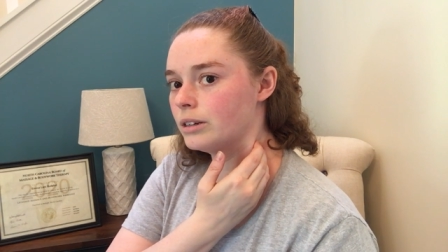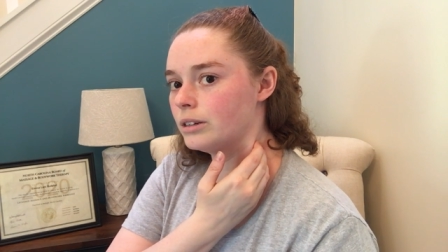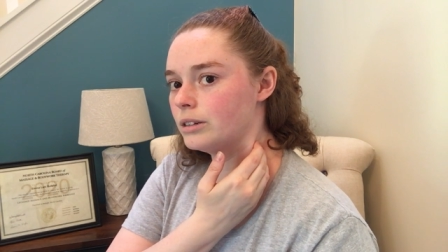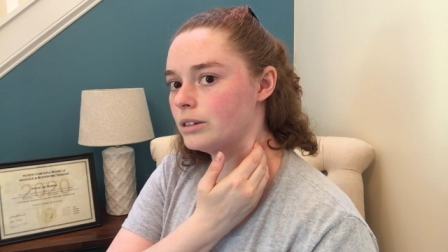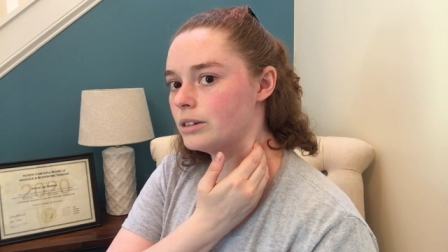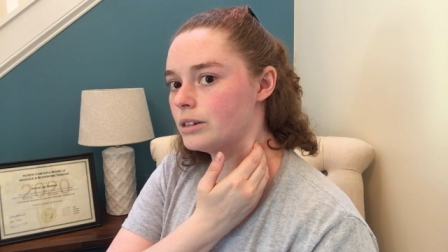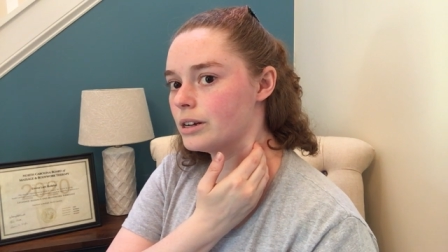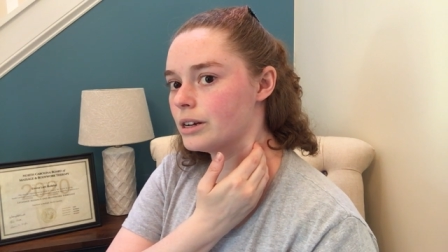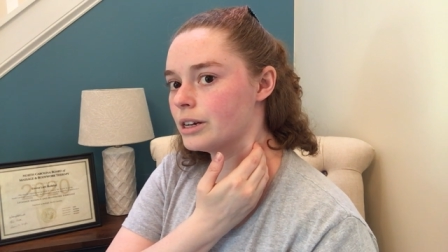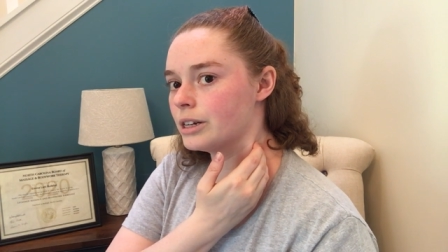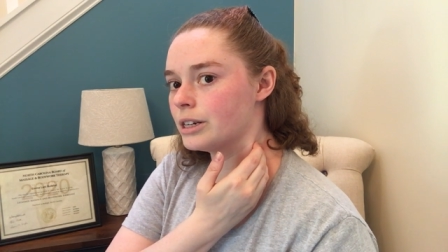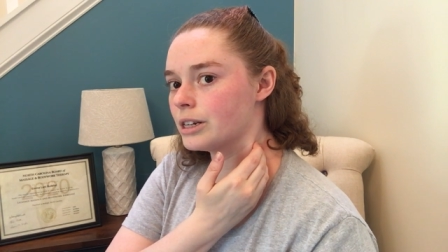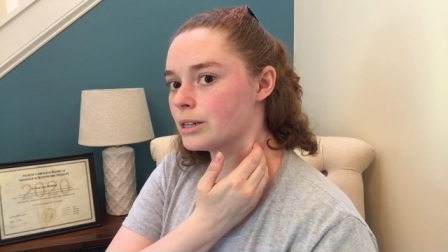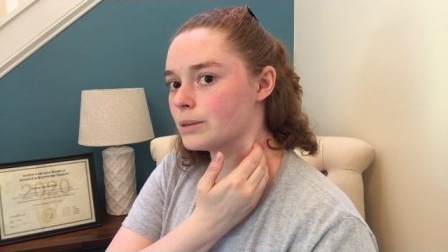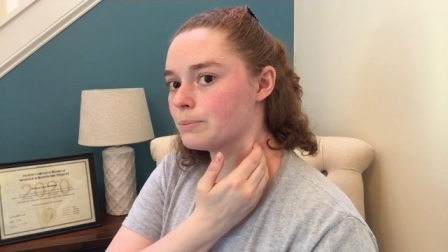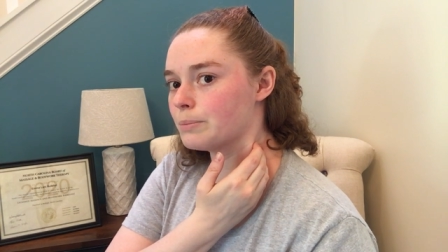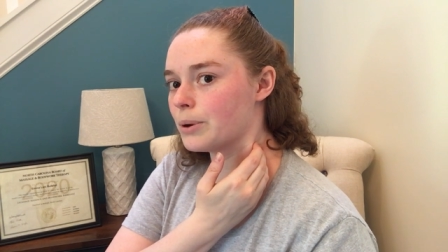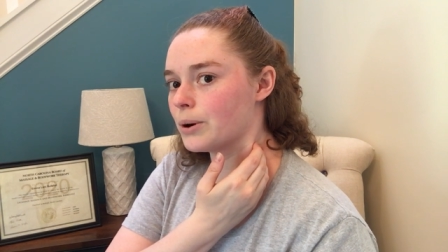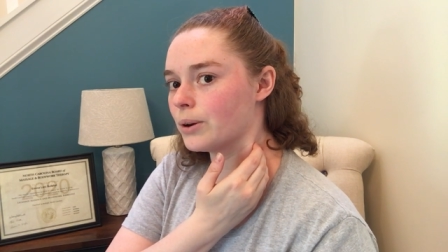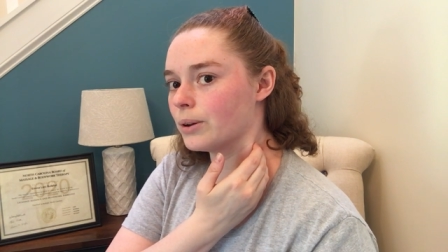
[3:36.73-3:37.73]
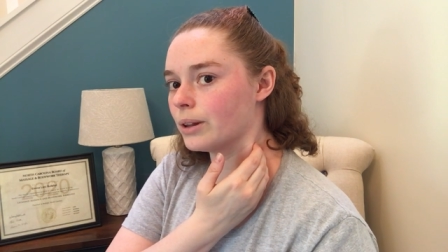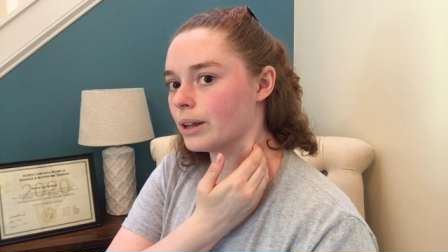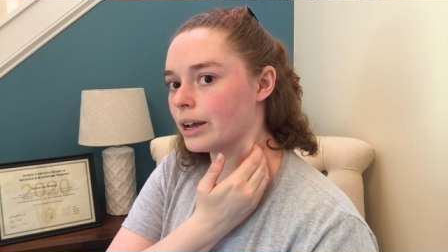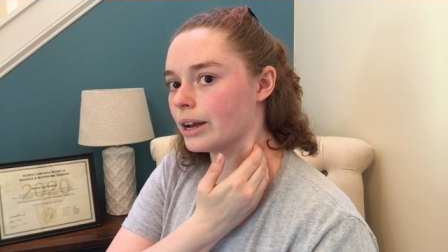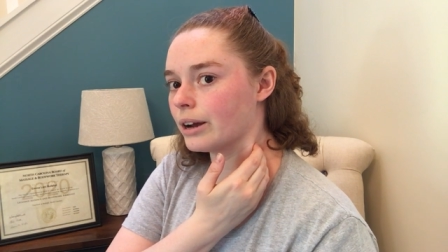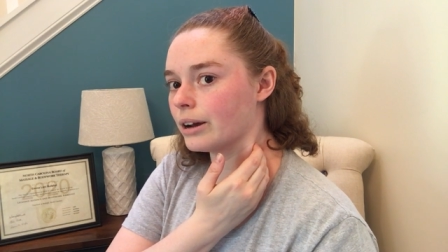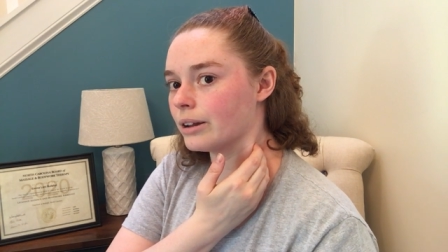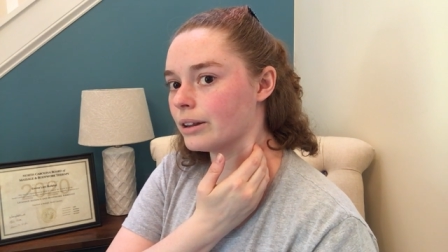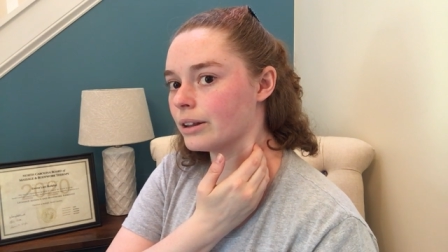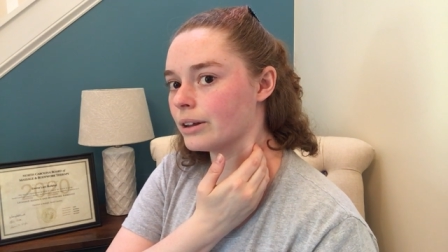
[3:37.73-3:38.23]
So you're just
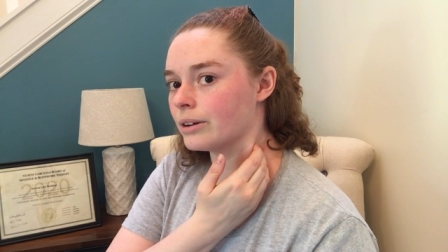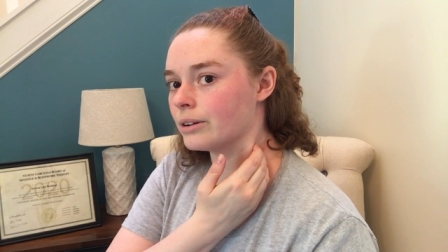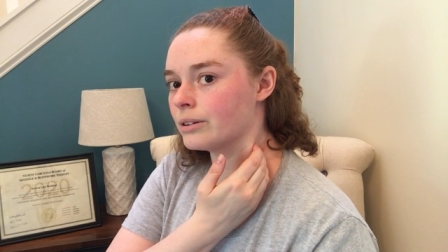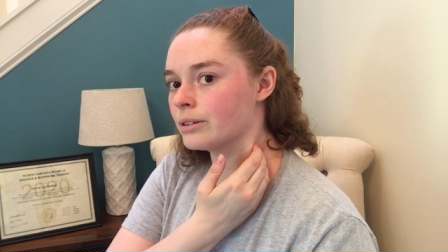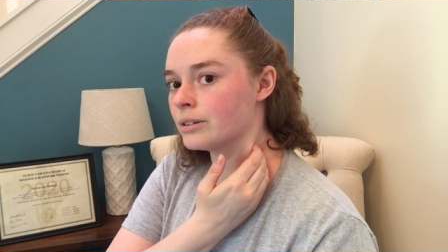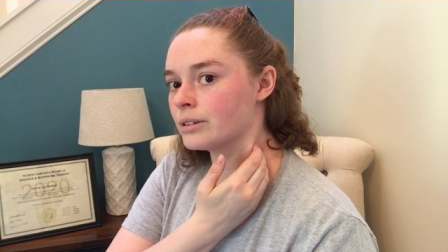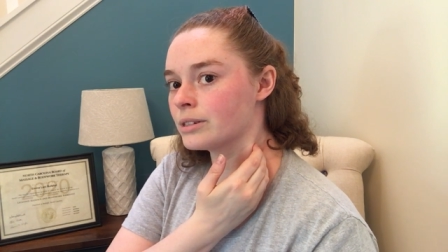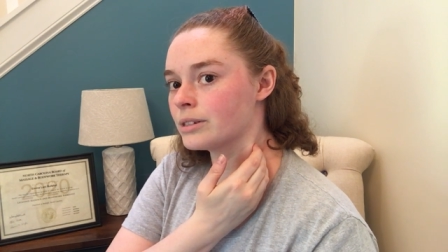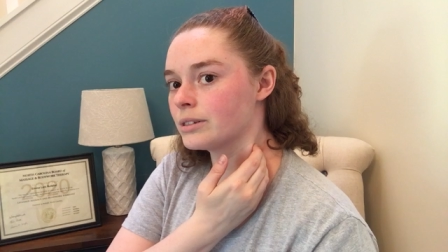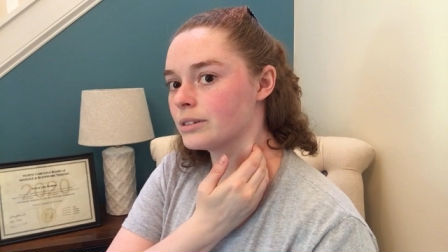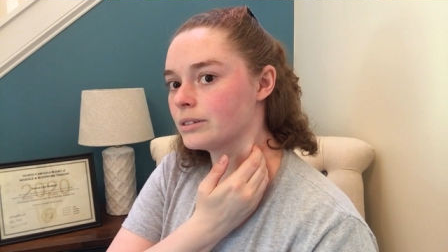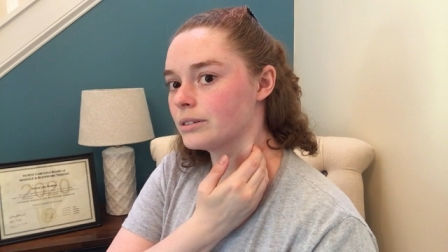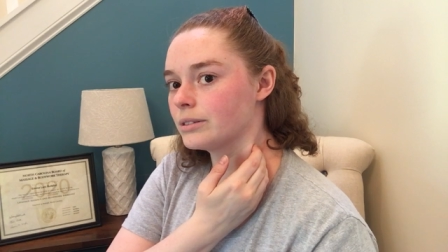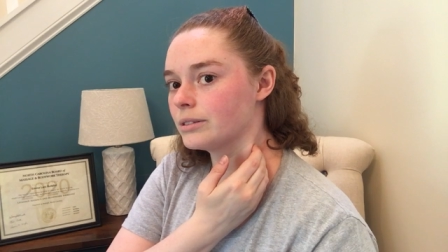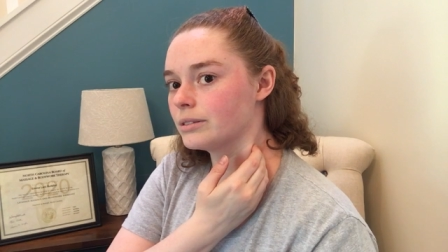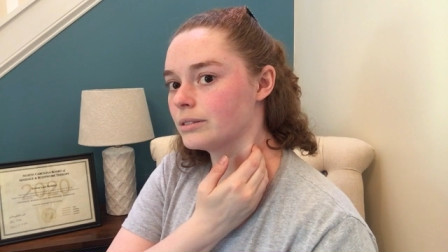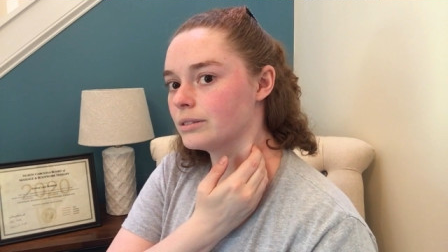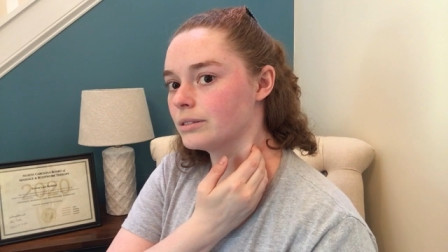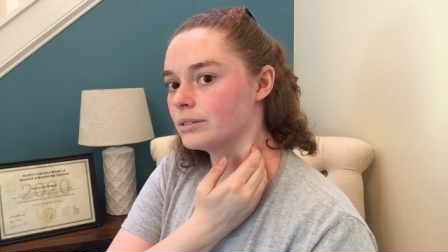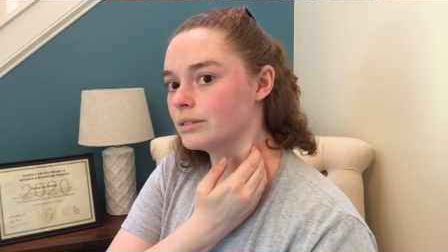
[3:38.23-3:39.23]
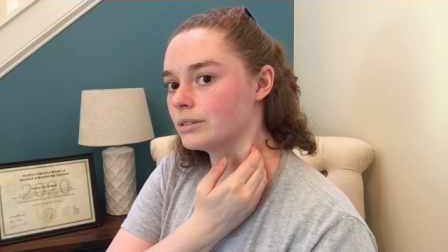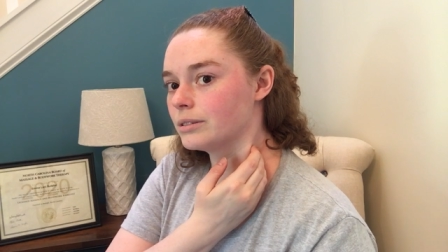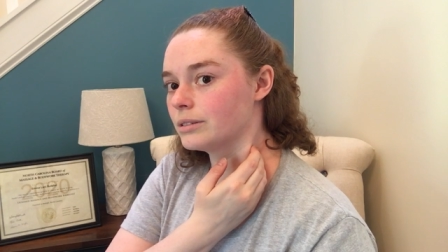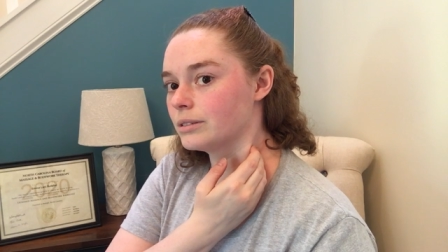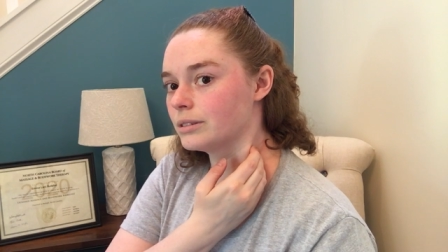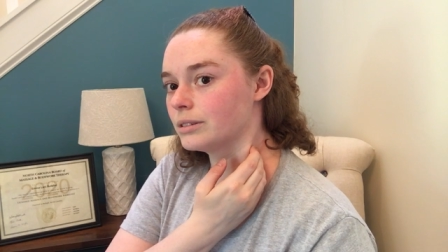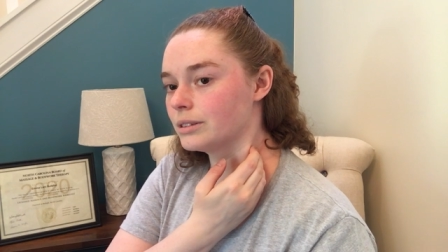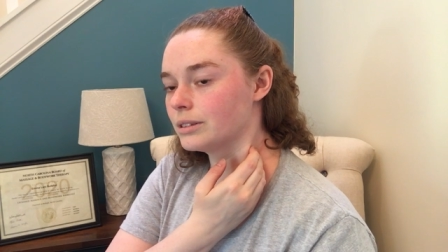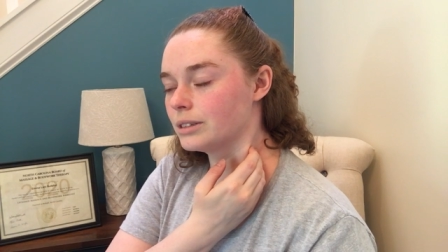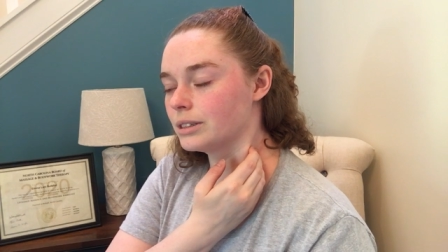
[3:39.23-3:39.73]
pulling on those
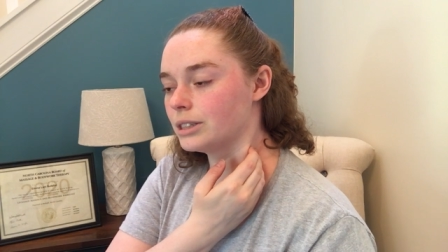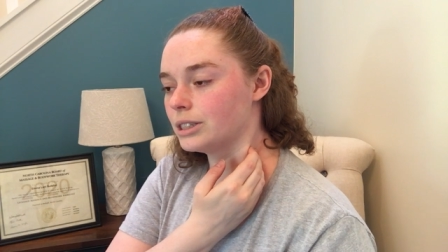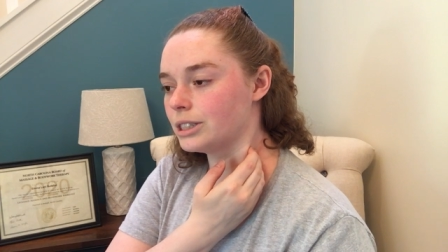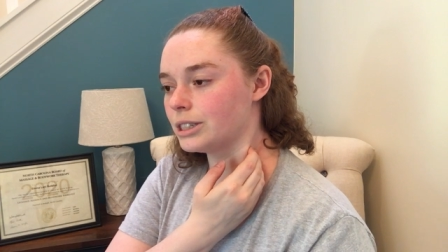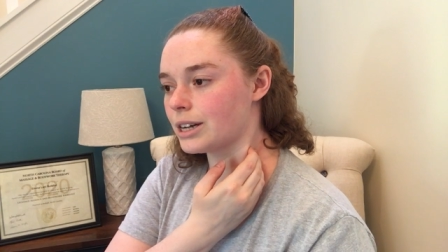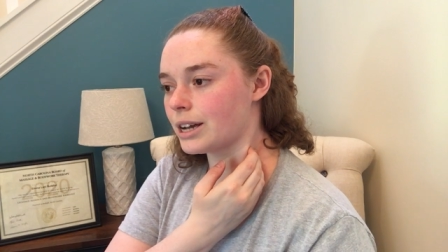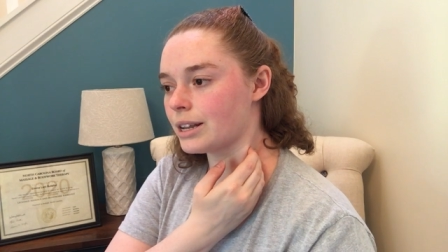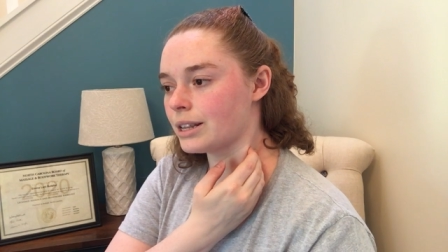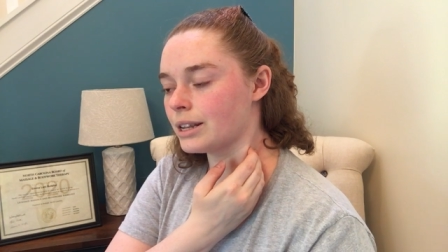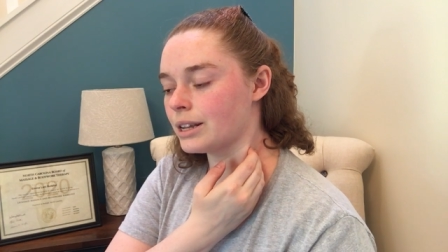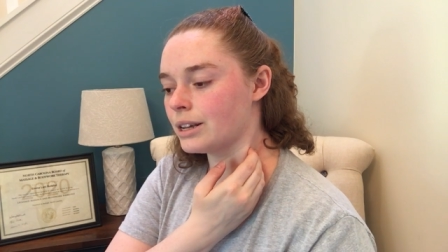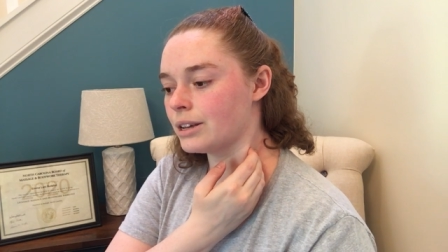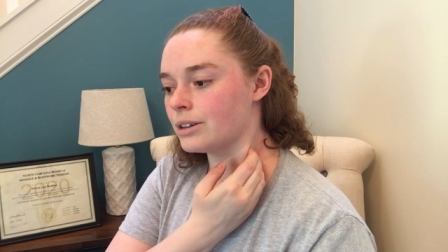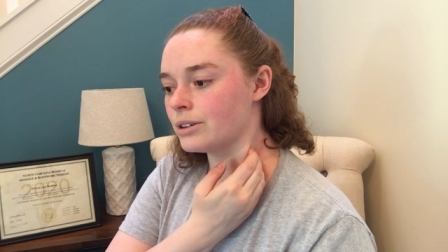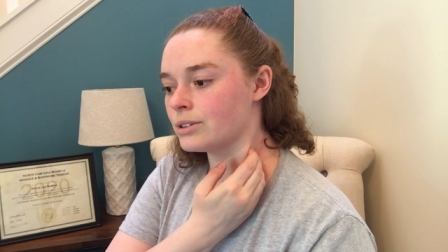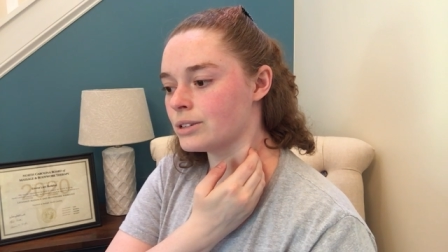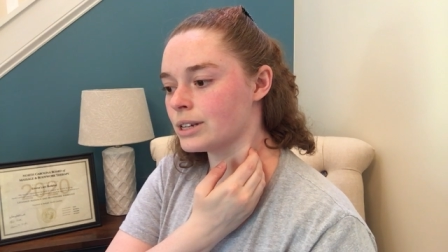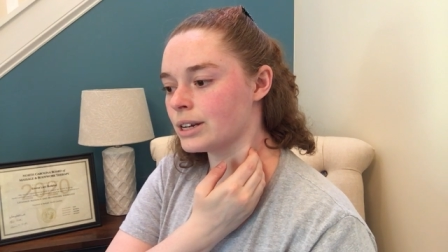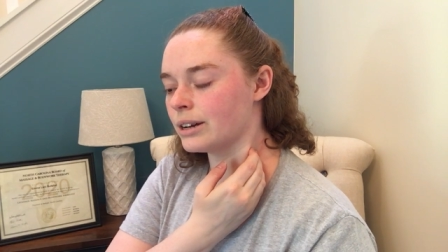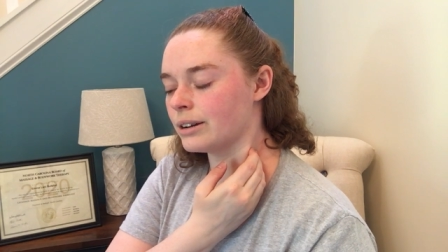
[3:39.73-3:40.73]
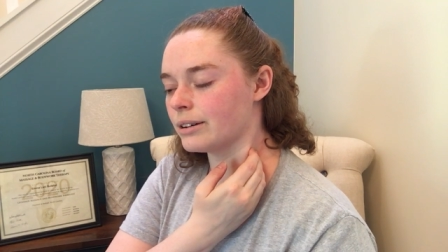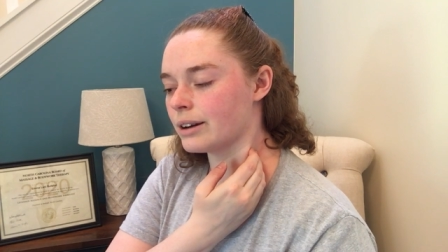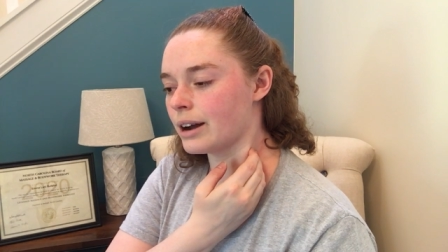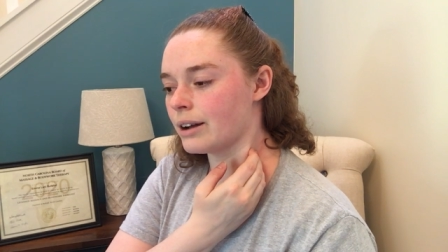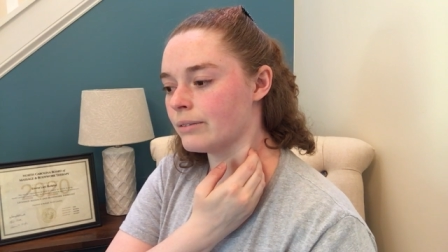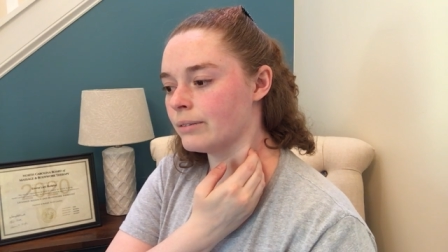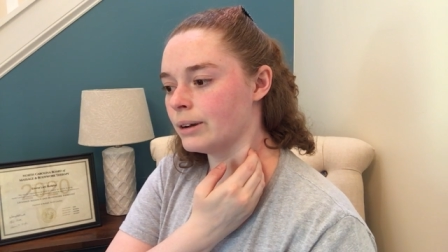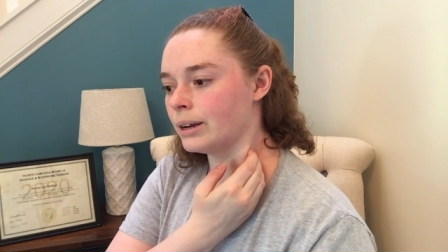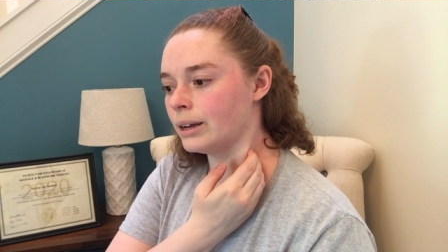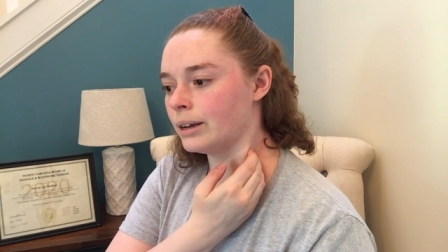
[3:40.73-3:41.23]
gently using
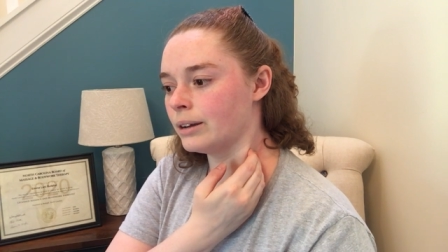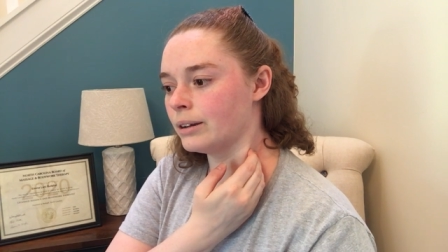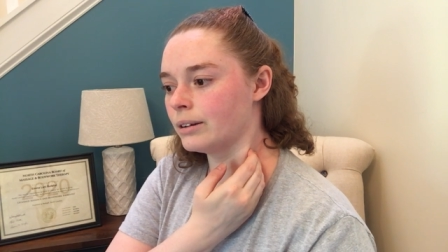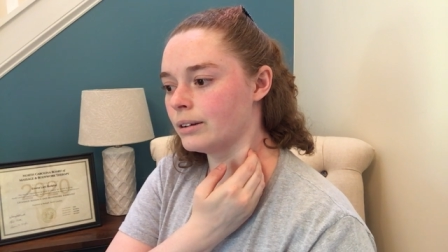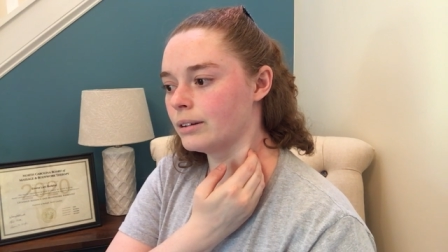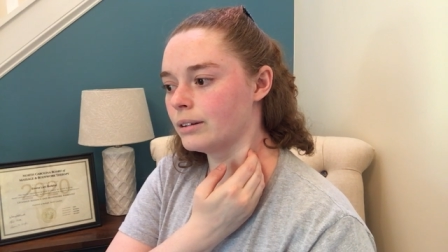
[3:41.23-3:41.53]
gravity.